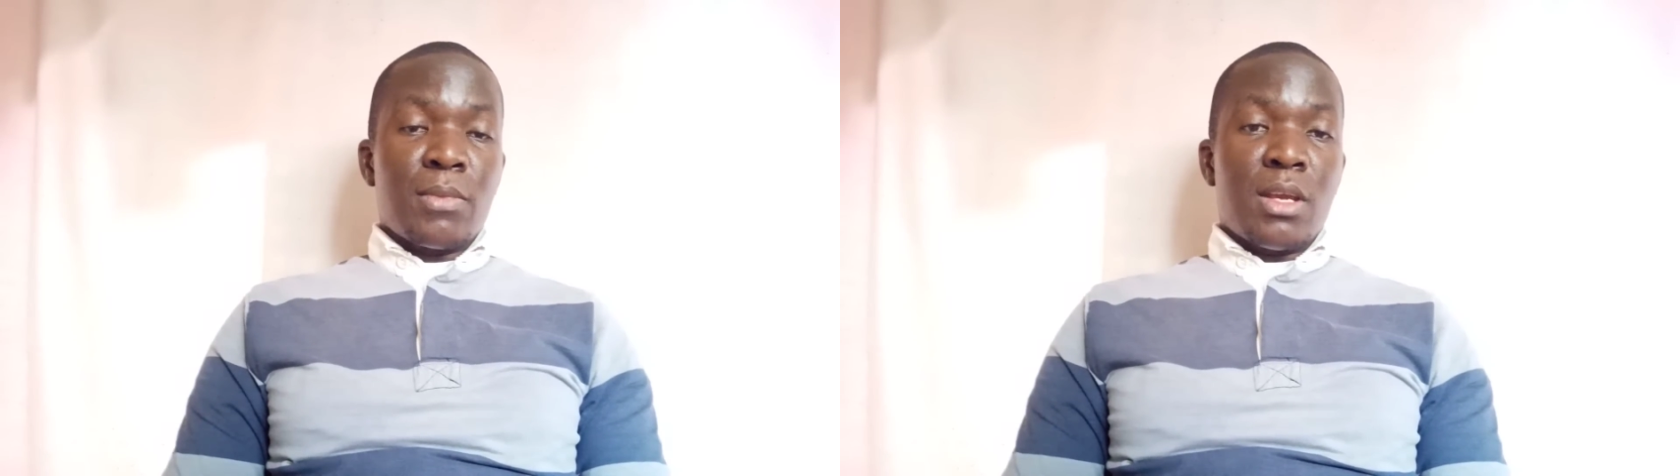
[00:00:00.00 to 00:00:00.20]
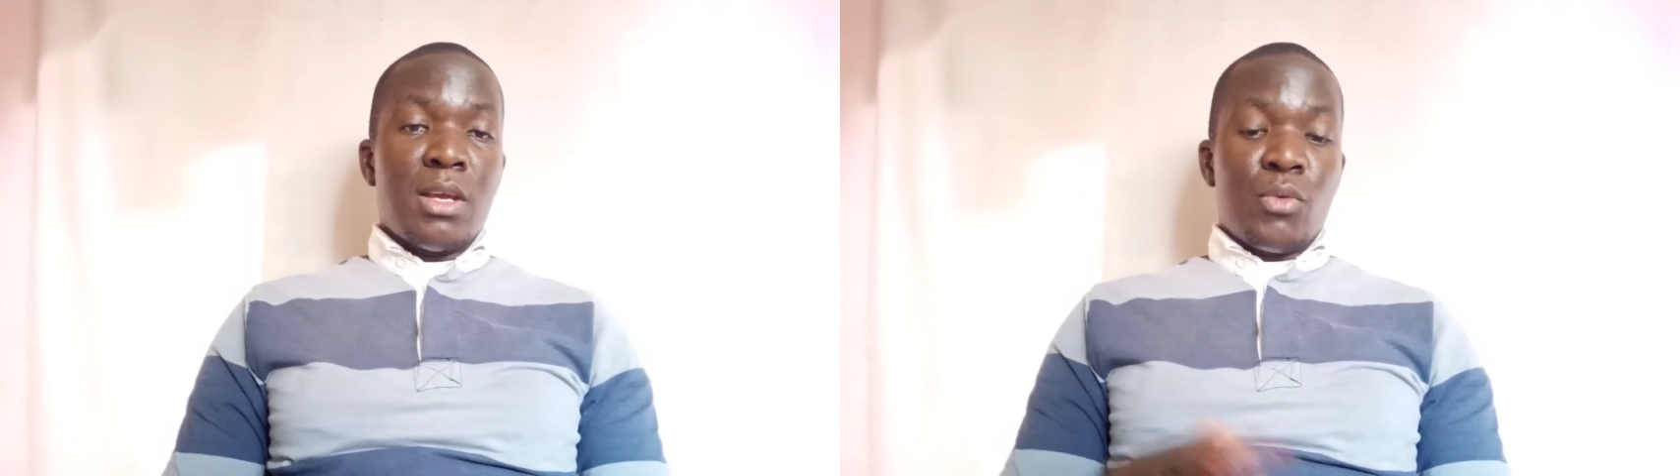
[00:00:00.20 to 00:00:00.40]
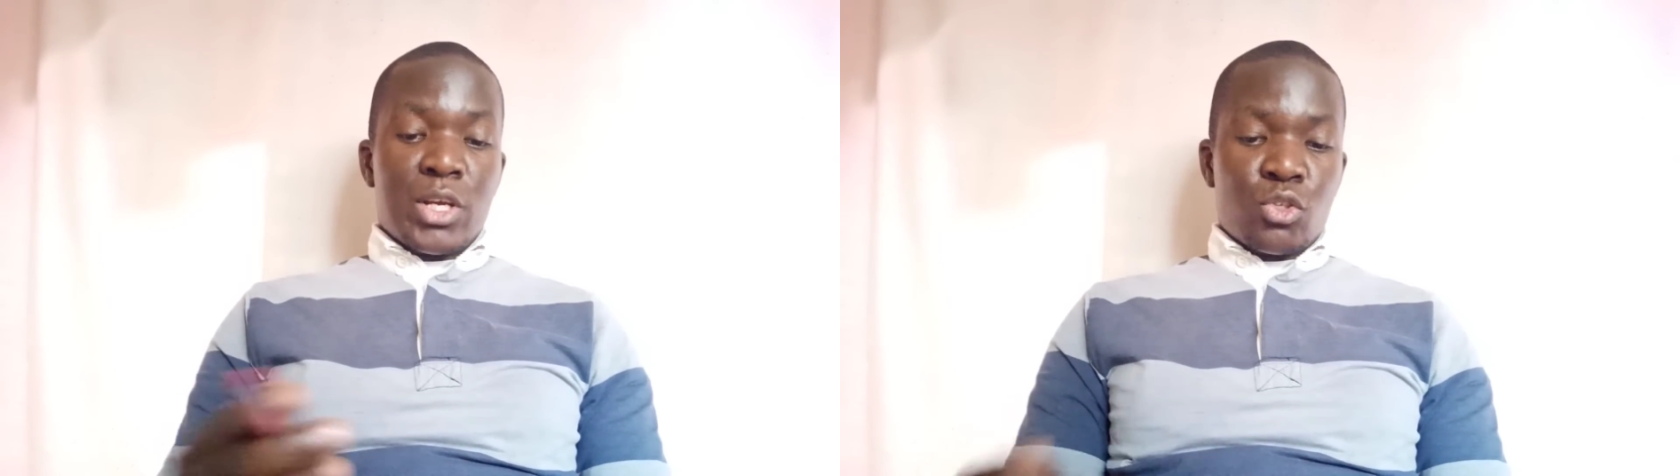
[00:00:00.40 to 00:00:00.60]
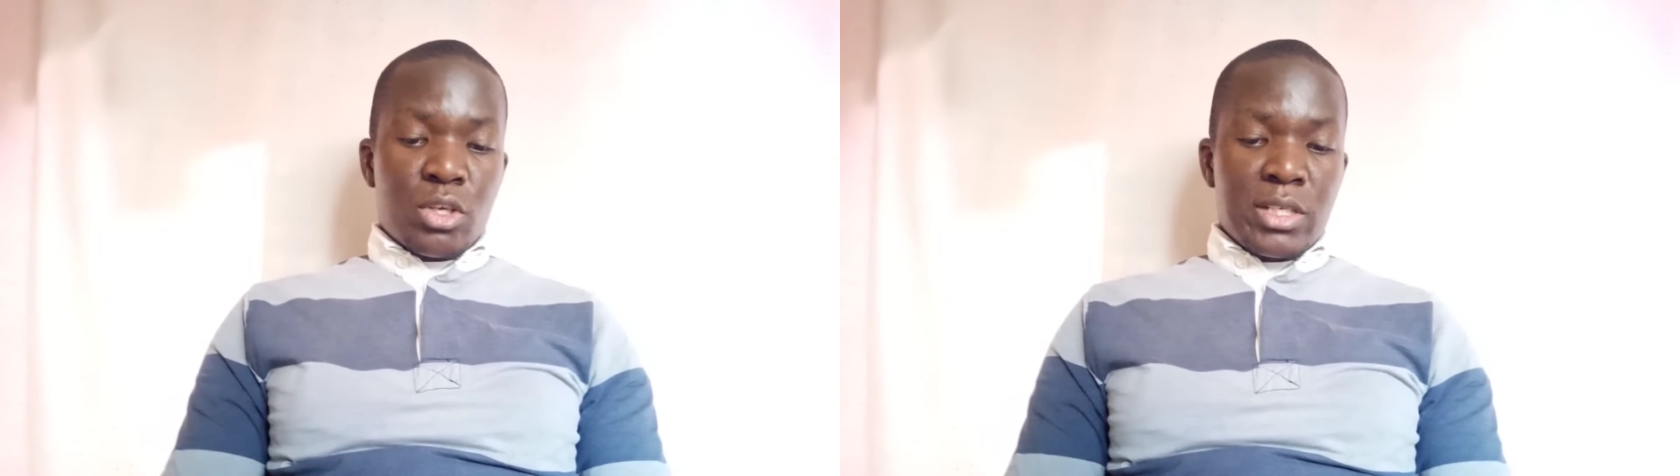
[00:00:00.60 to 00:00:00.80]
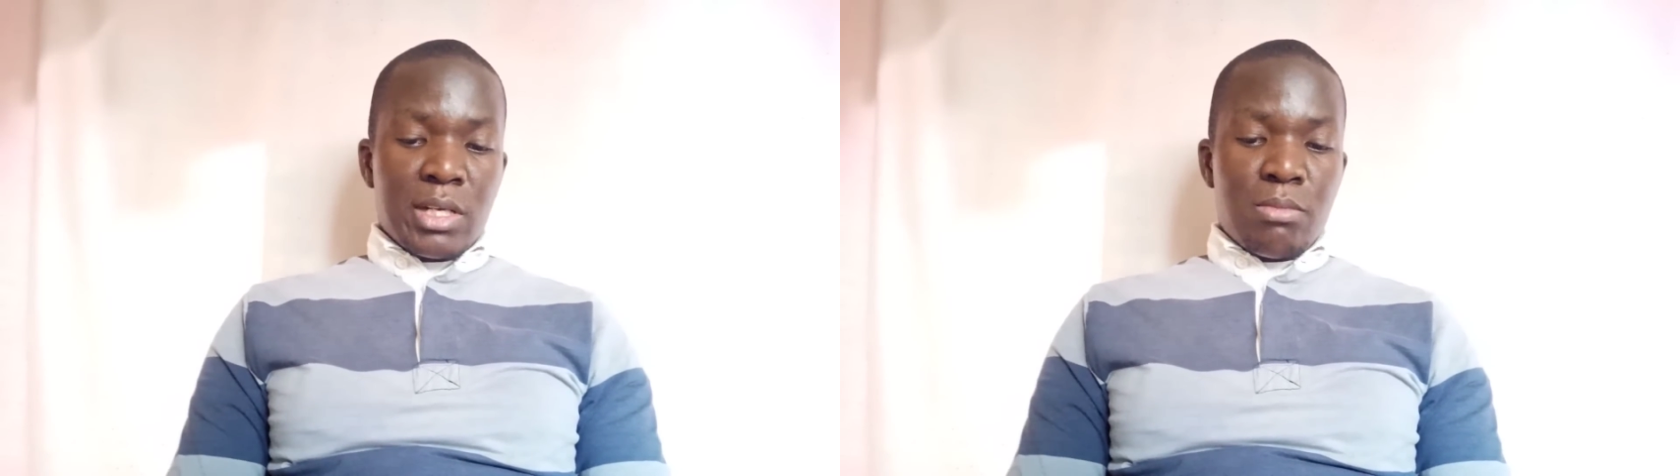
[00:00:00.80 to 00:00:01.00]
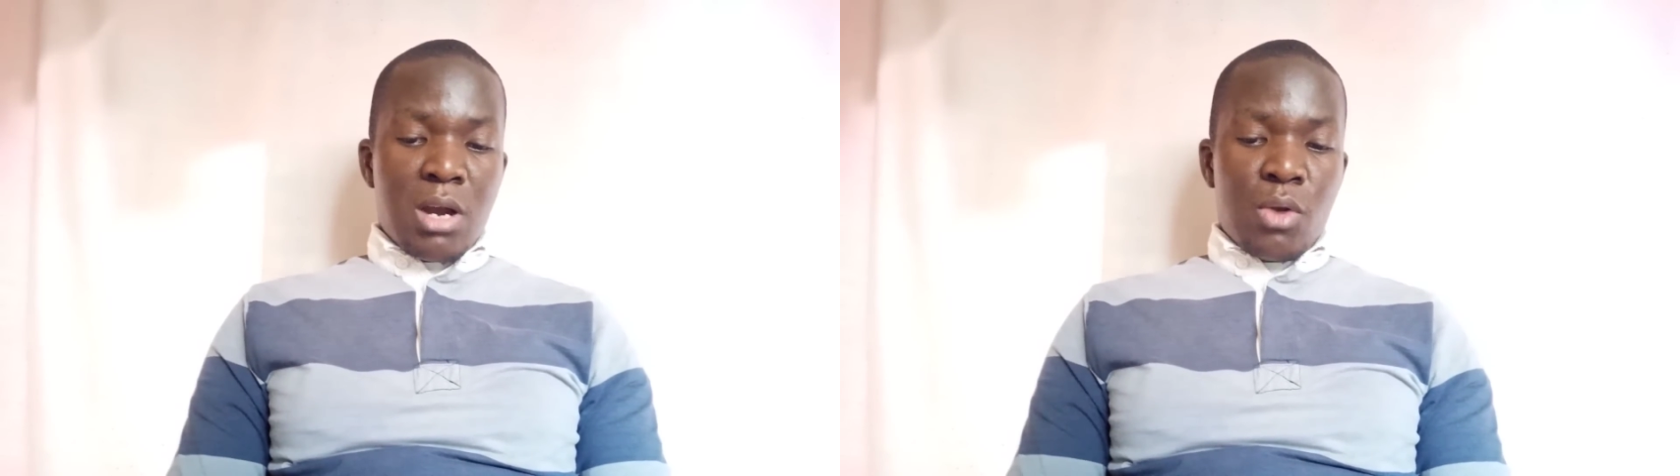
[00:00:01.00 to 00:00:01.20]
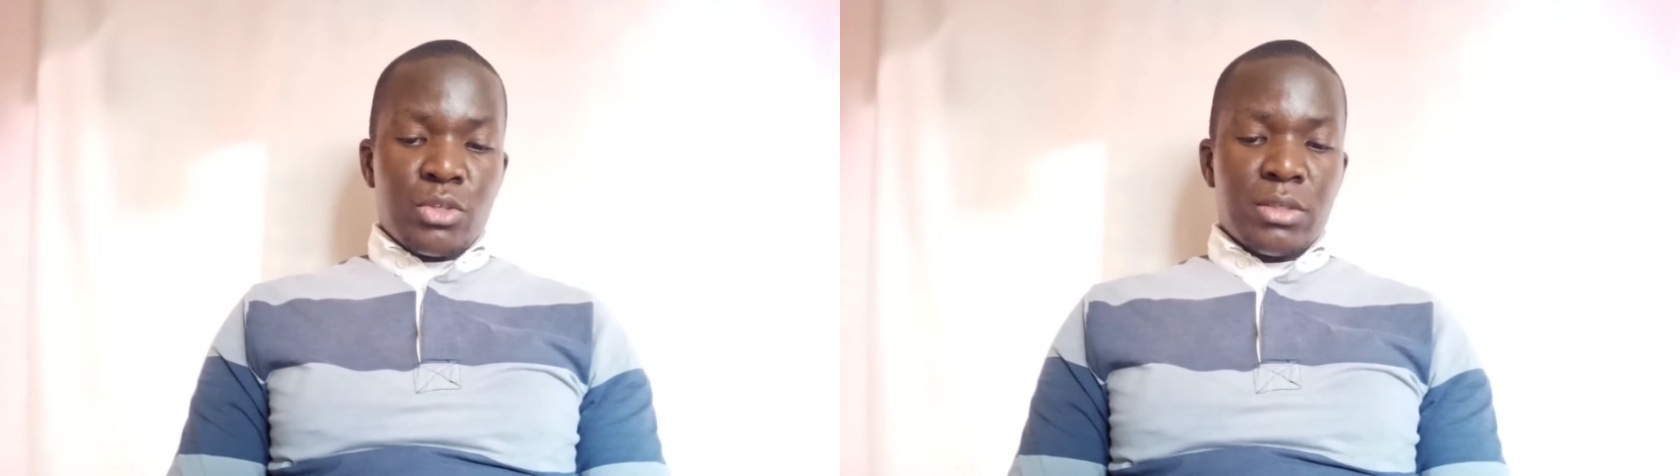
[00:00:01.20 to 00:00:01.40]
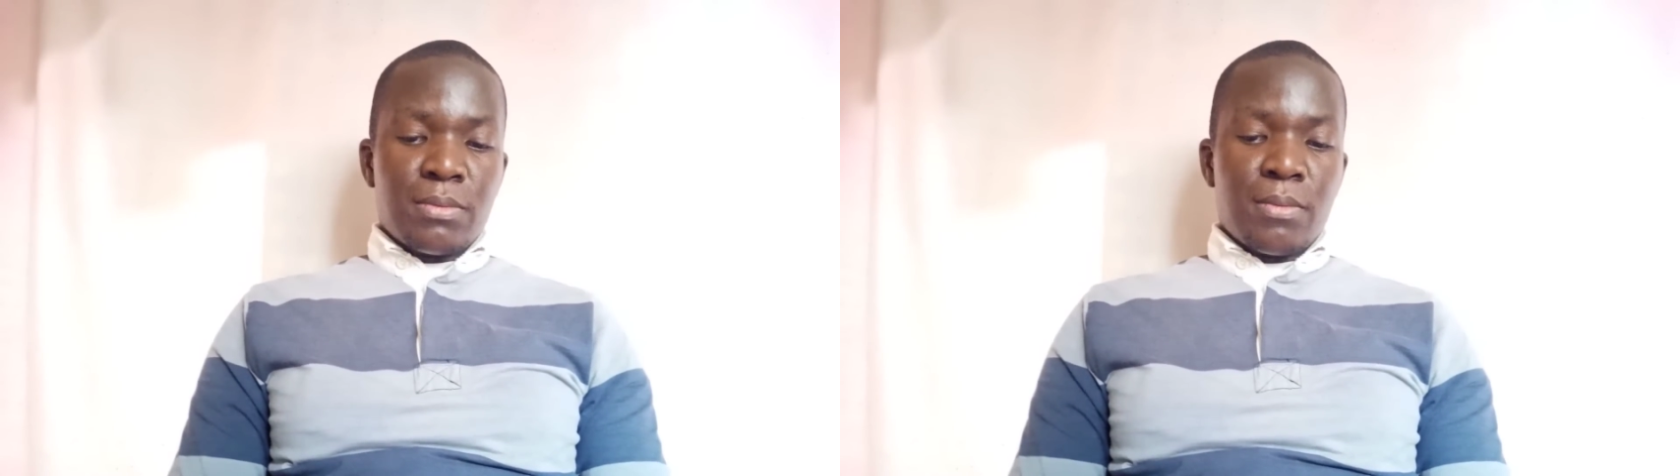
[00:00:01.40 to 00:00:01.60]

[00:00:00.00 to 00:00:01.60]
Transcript: we are talking about.